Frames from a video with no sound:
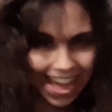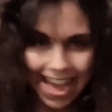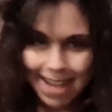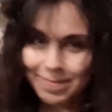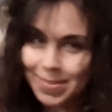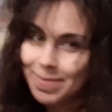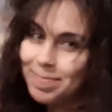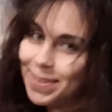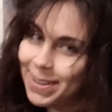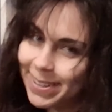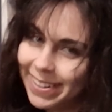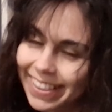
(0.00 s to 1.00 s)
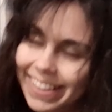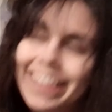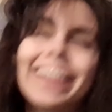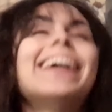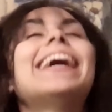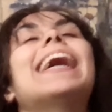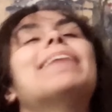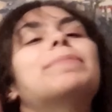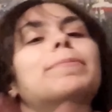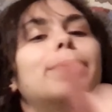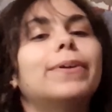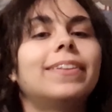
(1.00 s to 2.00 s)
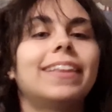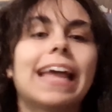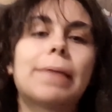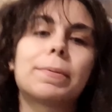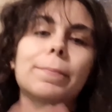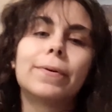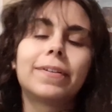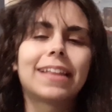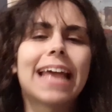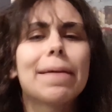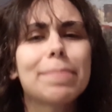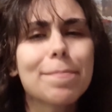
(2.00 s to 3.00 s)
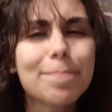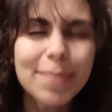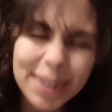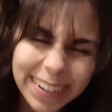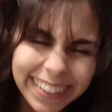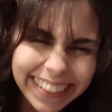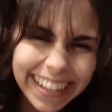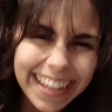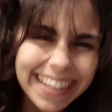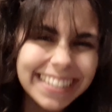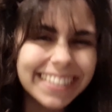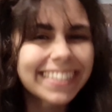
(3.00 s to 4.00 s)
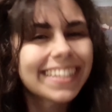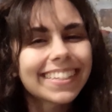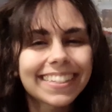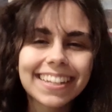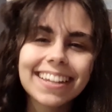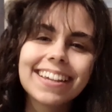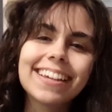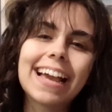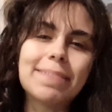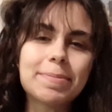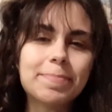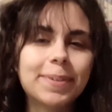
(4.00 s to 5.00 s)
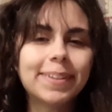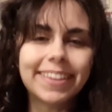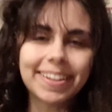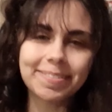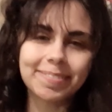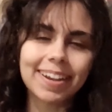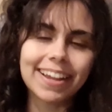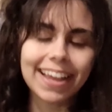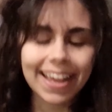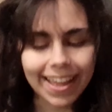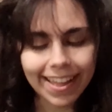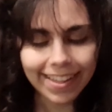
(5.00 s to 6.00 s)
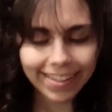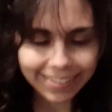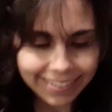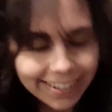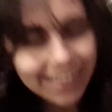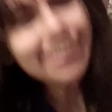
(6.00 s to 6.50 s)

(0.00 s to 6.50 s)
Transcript: happy birthday, happy birthday, happy birthday, happy birthday, sissy. Happy birthday, Rayanne!